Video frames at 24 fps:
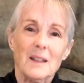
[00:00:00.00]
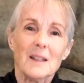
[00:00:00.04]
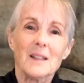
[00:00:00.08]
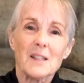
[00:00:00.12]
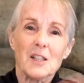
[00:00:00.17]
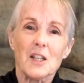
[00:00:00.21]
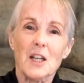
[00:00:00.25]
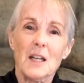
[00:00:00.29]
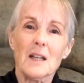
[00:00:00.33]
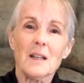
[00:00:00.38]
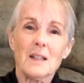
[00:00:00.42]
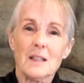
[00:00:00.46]

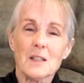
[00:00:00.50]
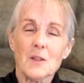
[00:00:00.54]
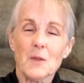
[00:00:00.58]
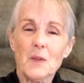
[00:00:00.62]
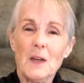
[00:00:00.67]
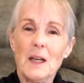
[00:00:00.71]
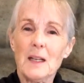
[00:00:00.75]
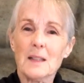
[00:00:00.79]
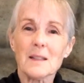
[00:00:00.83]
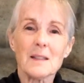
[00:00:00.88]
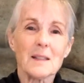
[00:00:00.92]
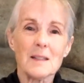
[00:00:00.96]
shake as
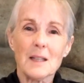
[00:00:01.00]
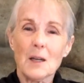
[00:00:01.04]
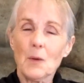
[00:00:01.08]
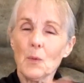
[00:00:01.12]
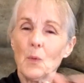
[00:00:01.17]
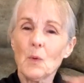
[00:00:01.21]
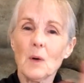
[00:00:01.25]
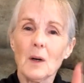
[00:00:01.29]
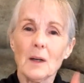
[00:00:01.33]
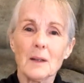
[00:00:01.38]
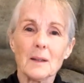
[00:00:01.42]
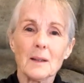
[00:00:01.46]
fast as
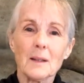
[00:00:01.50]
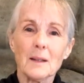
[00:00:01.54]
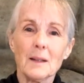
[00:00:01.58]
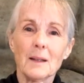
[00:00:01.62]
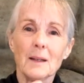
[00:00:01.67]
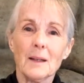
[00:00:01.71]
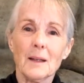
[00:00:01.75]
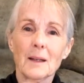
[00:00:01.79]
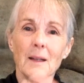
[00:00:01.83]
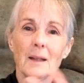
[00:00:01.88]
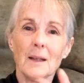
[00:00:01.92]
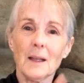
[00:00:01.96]
I want,
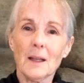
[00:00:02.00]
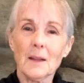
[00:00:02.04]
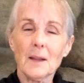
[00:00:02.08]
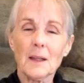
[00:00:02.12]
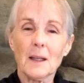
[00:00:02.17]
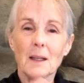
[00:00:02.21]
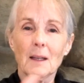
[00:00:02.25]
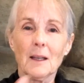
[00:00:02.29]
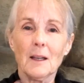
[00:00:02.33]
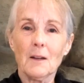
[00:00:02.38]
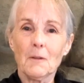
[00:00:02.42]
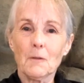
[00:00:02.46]
and
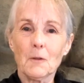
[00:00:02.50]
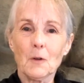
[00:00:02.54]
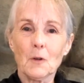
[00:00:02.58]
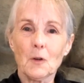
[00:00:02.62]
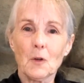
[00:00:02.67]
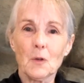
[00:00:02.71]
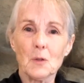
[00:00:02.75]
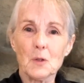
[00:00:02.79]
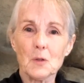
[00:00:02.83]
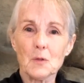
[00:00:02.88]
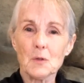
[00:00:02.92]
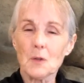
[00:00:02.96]
nothing ever
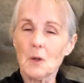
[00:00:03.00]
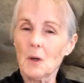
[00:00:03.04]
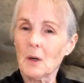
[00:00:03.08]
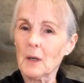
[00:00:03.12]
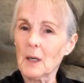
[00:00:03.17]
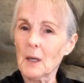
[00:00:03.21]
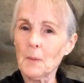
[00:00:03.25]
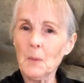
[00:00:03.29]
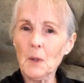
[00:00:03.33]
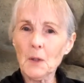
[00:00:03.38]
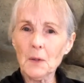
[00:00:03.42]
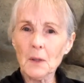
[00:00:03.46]
goes
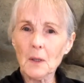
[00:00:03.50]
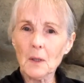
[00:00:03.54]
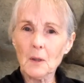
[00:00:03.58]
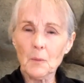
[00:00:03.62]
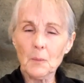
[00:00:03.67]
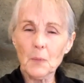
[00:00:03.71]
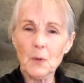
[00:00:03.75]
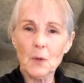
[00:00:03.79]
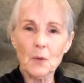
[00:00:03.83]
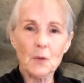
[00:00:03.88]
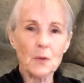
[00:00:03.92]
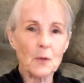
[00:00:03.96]
wrong. I'm on the
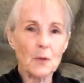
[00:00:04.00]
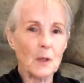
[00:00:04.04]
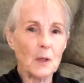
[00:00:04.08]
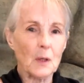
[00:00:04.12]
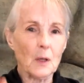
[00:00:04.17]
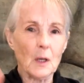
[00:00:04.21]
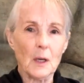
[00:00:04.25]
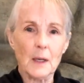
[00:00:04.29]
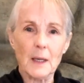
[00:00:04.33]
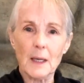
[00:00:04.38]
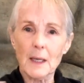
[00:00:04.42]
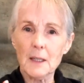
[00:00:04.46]
computer a
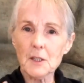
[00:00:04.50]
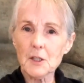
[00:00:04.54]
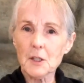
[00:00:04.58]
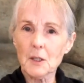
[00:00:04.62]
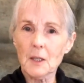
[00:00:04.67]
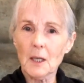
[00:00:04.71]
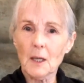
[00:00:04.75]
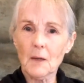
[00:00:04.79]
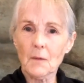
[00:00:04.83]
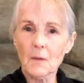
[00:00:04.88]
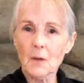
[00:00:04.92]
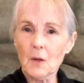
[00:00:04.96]
lot. I should
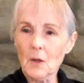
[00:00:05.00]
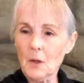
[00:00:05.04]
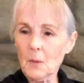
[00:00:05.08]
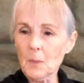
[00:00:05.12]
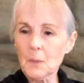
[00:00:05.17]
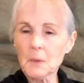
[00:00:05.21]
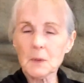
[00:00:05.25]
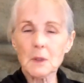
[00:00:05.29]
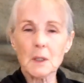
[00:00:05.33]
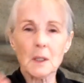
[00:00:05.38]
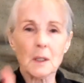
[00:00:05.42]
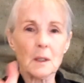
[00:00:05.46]
have
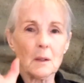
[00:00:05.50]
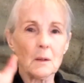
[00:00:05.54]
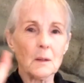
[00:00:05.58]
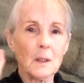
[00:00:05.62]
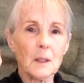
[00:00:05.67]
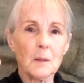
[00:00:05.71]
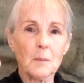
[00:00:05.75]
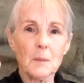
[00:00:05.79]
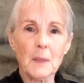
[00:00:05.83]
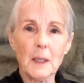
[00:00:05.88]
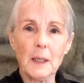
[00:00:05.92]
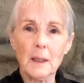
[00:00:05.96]
carpal tunnel
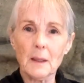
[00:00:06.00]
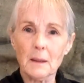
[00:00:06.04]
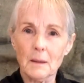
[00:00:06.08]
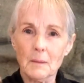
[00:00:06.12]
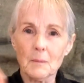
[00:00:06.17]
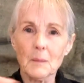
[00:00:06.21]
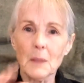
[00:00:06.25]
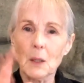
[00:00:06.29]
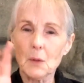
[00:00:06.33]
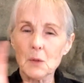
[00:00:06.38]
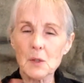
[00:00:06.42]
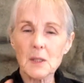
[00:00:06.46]
in my
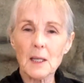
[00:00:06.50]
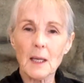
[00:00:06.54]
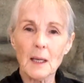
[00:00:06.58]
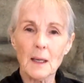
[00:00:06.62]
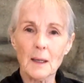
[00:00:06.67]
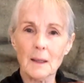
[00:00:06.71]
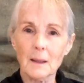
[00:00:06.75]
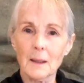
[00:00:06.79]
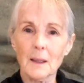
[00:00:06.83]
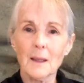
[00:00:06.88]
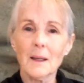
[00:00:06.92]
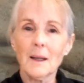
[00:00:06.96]
mouse
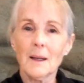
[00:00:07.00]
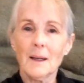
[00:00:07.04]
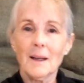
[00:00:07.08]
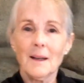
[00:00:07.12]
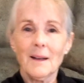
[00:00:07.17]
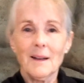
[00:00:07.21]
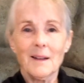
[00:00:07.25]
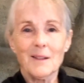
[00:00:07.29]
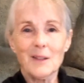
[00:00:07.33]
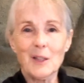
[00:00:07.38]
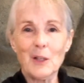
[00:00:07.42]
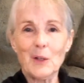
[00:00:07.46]
hand
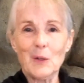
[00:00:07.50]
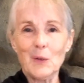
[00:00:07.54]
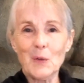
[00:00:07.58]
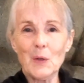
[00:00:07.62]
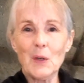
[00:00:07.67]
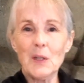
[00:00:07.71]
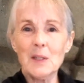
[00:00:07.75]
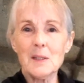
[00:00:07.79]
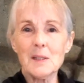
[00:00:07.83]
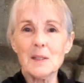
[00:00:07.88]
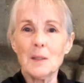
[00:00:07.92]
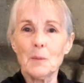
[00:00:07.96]
like
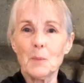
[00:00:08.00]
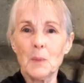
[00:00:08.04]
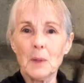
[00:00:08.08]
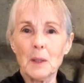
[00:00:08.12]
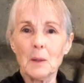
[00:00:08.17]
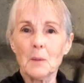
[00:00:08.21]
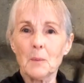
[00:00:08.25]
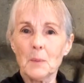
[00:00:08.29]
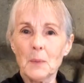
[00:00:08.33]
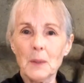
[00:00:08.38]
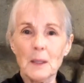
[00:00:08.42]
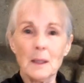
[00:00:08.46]
crazy,
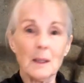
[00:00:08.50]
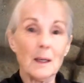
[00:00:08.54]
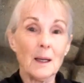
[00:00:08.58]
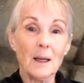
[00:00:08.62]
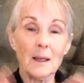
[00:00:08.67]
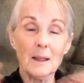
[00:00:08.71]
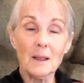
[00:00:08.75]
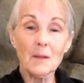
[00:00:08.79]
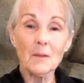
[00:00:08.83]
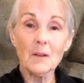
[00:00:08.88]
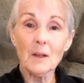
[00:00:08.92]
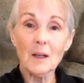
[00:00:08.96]
but
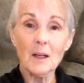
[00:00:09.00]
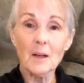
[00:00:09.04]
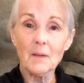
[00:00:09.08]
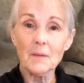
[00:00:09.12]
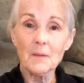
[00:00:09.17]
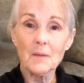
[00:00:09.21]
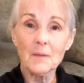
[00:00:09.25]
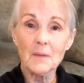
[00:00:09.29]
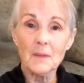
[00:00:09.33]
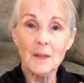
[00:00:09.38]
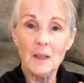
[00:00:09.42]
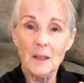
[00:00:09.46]
I never
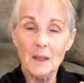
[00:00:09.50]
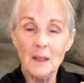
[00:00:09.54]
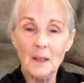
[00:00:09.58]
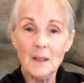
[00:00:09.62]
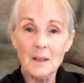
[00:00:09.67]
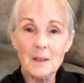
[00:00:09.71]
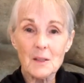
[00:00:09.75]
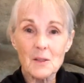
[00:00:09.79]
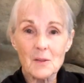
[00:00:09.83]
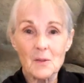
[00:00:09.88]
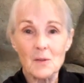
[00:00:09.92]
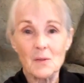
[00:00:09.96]
have any
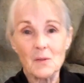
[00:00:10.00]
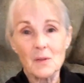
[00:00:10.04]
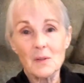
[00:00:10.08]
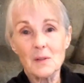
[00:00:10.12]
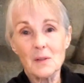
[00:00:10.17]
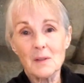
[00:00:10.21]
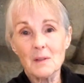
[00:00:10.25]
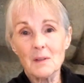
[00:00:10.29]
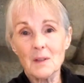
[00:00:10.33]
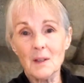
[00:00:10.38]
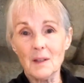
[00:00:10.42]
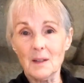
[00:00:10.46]

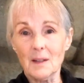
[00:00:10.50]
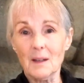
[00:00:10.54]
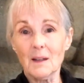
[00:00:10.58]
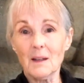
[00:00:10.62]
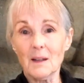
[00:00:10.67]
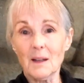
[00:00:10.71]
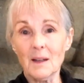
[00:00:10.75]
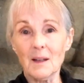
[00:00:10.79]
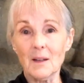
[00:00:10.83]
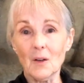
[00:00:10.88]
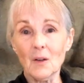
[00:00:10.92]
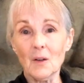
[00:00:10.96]
issues
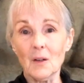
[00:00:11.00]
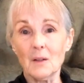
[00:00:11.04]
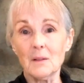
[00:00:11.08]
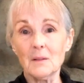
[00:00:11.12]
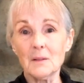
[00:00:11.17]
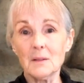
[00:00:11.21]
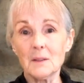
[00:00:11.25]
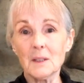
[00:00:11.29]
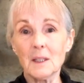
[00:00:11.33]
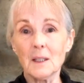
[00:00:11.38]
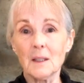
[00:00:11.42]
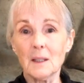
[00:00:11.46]
at
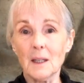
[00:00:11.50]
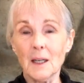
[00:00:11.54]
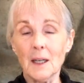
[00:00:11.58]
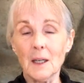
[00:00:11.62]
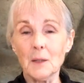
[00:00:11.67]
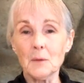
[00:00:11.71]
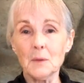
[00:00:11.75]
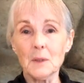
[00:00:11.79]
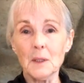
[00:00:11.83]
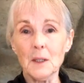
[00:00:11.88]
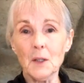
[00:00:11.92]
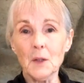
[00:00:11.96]
all. And
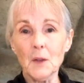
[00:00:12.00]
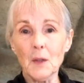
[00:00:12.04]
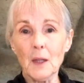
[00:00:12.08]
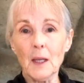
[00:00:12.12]
I really